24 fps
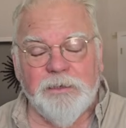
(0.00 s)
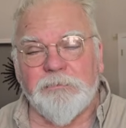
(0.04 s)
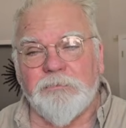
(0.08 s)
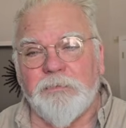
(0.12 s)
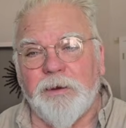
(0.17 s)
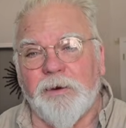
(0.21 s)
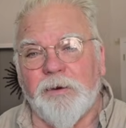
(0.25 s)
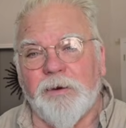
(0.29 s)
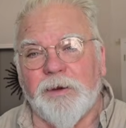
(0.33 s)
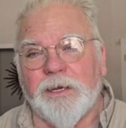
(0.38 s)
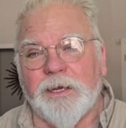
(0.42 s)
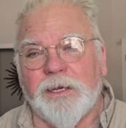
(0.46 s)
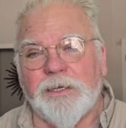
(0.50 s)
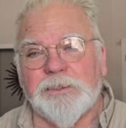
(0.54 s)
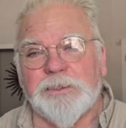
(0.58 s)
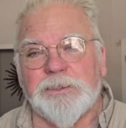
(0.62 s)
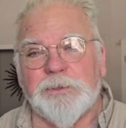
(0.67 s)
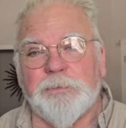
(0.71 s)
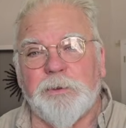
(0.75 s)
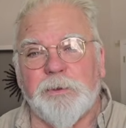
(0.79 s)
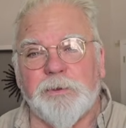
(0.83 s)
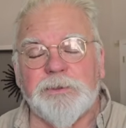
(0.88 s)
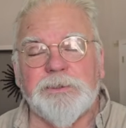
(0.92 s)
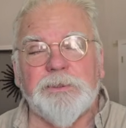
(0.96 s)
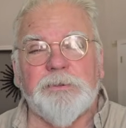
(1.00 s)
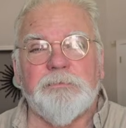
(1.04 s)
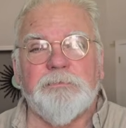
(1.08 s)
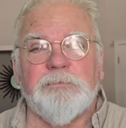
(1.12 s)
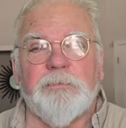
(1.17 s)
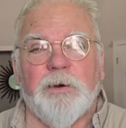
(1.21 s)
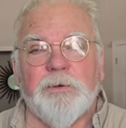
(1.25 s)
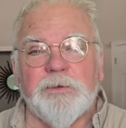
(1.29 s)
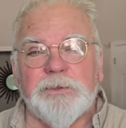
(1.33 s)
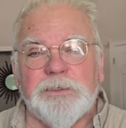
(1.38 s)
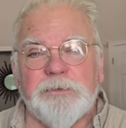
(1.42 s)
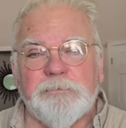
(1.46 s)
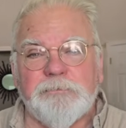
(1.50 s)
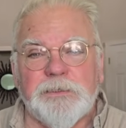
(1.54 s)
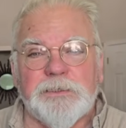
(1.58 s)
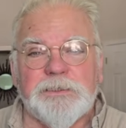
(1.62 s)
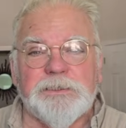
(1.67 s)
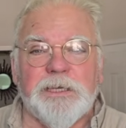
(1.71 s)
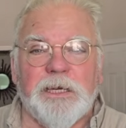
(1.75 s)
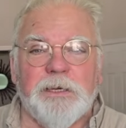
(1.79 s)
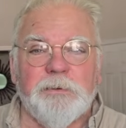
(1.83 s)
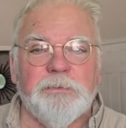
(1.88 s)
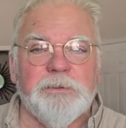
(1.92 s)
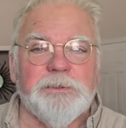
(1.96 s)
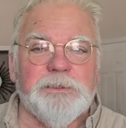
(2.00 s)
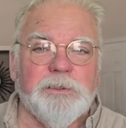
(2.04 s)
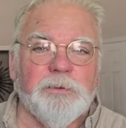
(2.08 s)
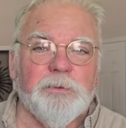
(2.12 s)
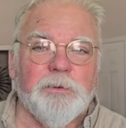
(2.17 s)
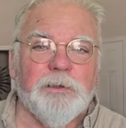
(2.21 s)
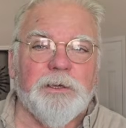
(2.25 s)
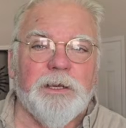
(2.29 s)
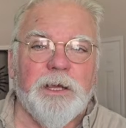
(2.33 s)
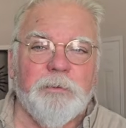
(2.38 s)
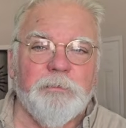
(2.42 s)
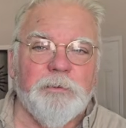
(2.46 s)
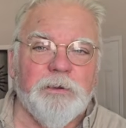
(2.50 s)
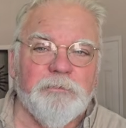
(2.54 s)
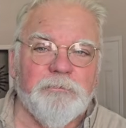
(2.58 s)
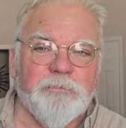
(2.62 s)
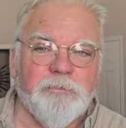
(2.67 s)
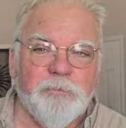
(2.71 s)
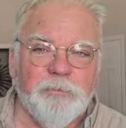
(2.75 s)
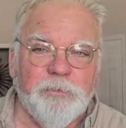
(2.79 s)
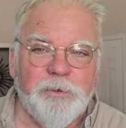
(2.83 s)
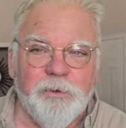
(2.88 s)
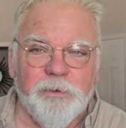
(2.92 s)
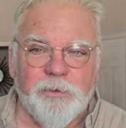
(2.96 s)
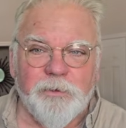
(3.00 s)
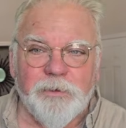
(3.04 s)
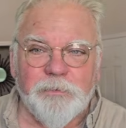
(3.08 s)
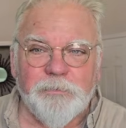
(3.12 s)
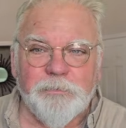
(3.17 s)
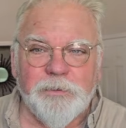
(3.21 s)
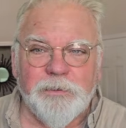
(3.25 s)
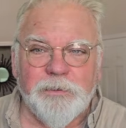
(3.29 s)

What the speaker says: America as opposed to most of the sabers that were coming from Europe.